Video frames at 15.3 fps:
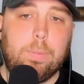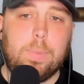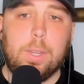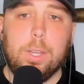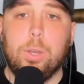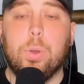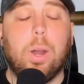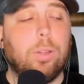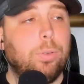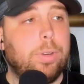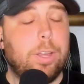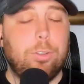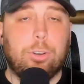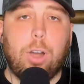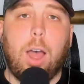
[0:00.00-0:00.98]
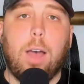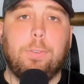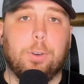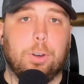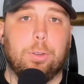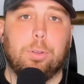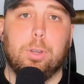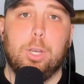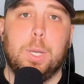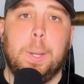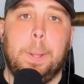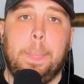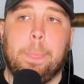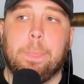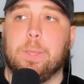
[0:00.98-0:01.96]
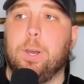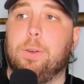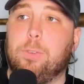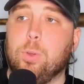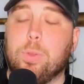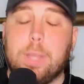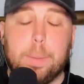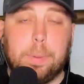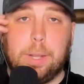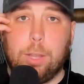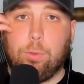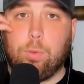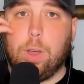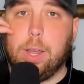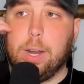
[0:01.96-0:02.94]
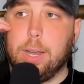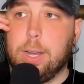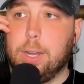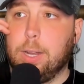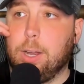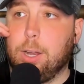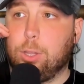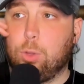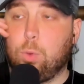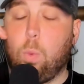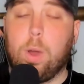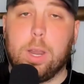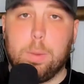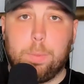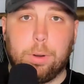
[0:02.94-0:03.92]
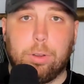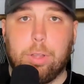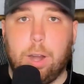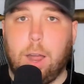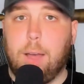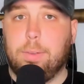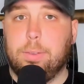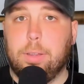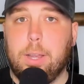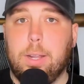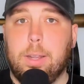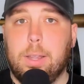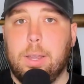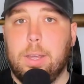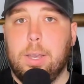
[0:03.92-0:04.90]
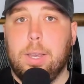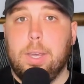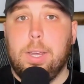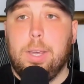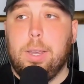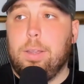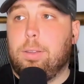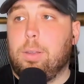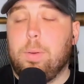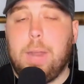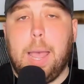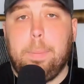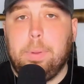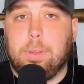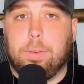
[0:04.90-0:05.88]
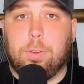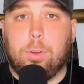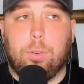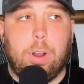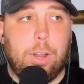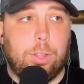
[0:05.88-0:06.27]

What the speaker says: You can also test your offers. If you typically run a 20% off sale, see what happens if you run a